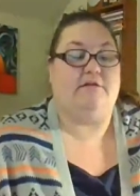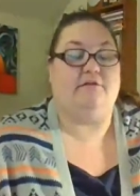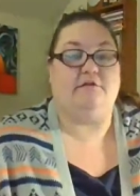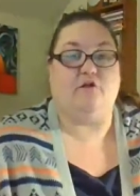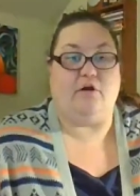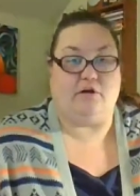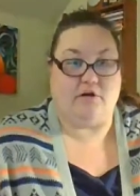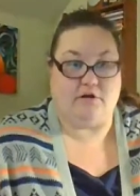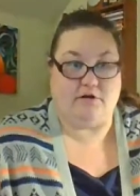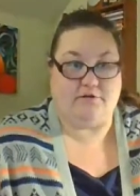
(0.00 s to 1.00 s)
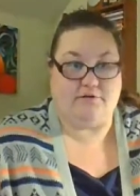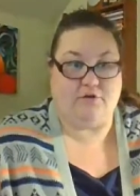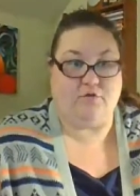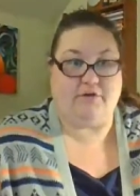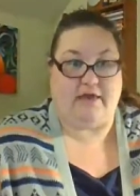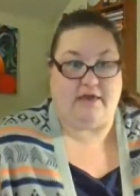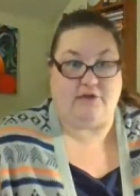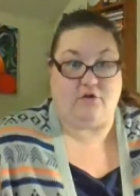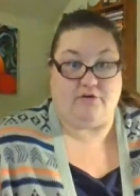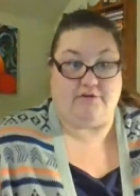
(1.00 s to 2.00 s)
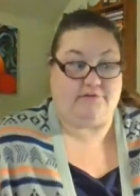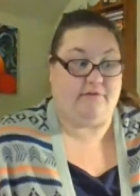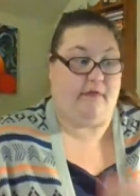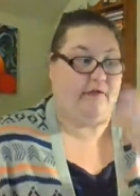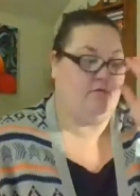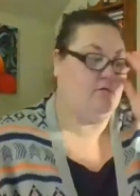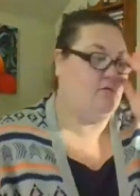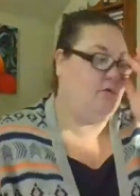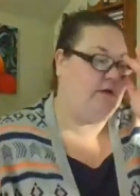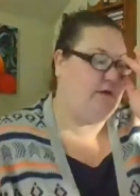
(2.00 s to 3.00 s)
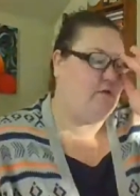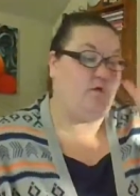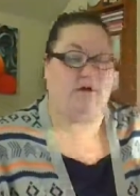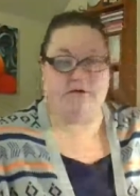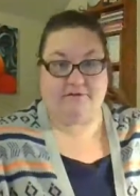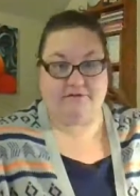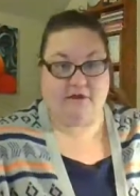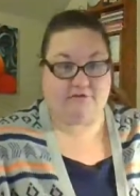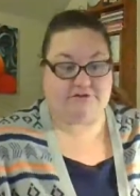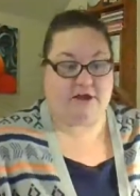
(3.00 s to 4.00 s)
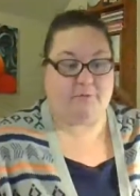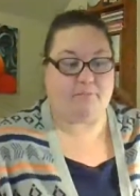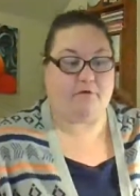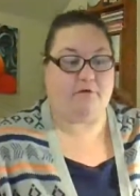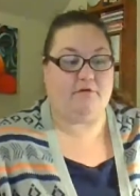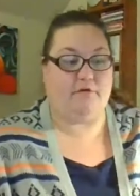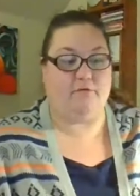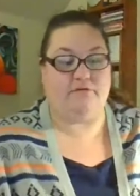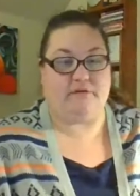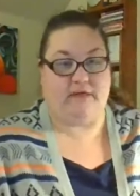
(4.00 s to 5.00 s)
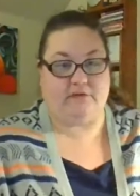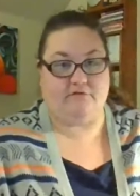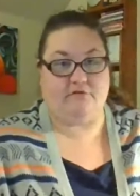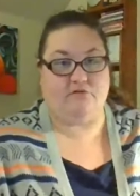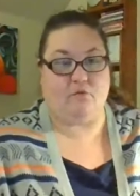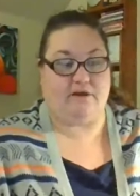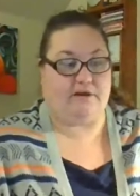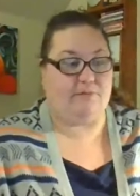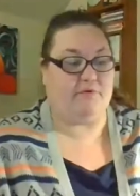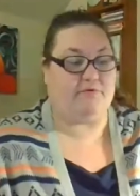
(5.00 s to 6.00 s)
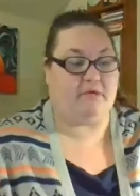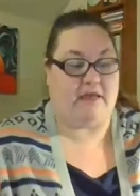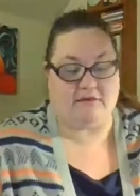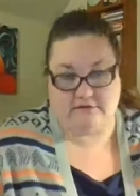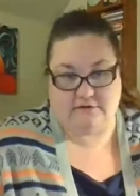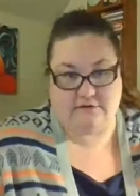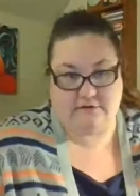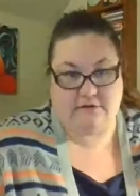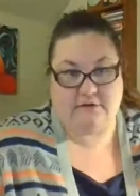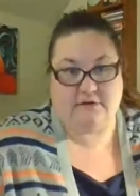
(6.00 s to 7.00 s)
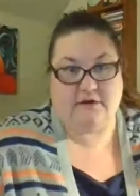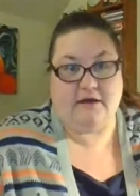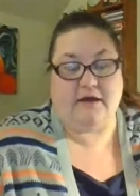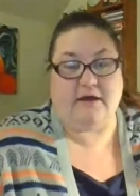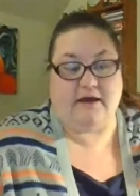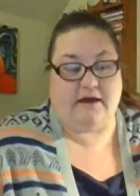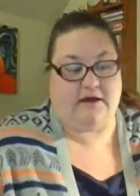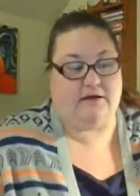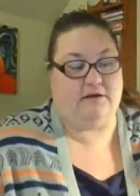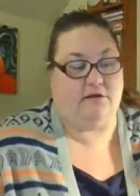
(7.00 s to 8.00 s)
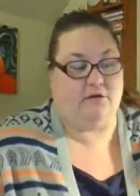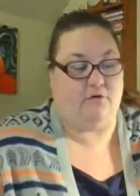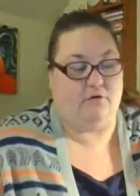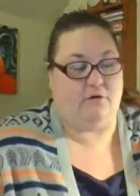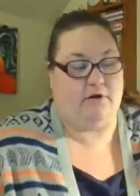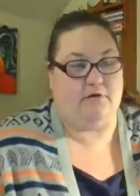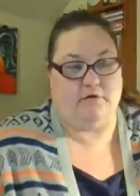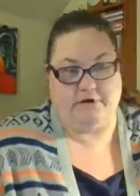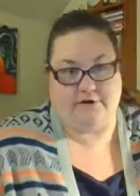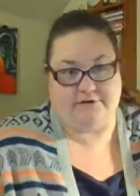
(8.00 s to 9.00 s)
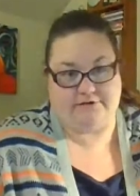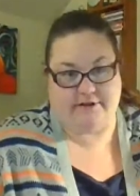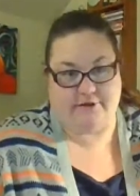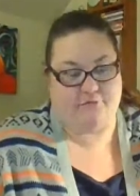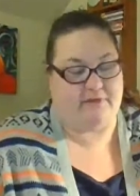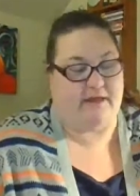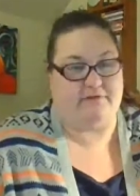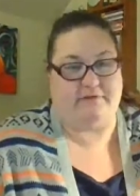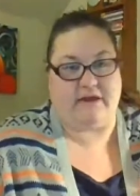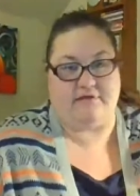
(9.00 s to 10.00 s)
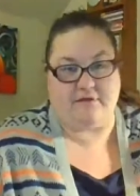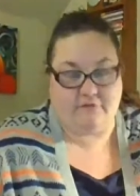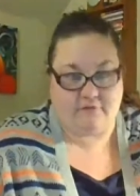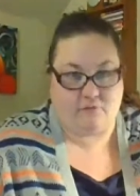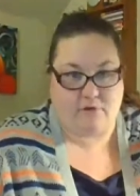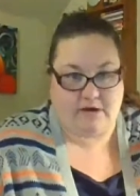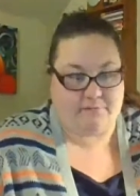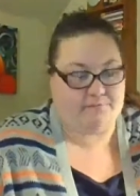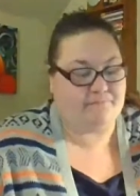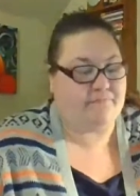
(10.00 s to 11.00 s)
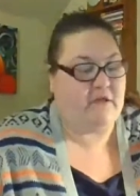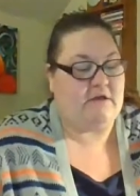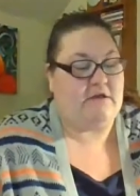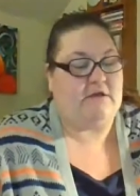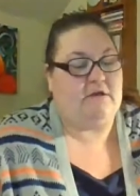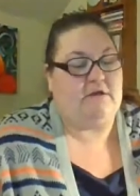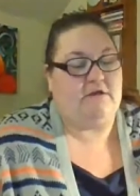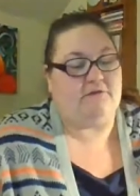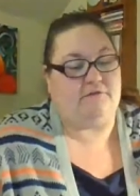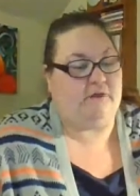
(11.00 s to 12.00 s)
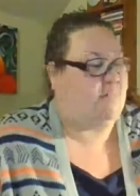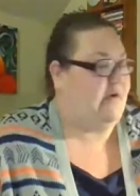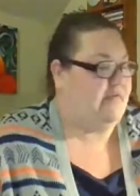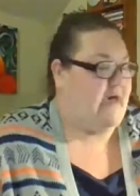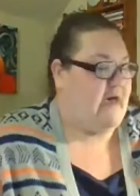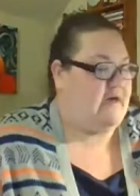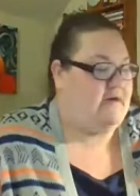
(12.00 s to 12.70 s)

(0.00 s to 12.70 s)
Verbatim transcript: the longer you get your discount. When you are a discount shopper, you save 20% on your orders that you place, every single one. So think about that.